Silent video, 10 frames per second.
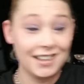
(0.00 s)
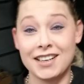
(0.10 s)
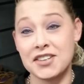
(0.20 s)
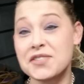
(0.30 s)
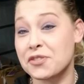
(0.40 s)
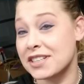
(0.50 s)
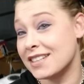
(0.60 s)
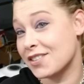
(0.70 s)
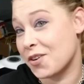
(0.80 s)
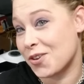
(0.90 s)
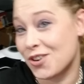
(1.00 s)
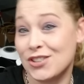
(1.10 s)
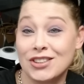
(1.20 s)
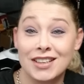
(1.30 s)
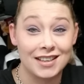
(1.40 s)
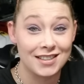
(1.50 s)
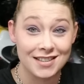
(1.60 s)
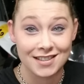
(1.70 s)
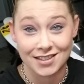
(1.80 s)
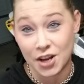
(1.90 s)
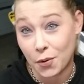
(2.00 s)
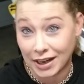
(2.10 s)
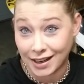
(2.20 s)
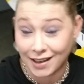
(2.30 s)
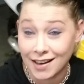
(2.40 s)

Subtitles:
It is freezing cold. It is snowy.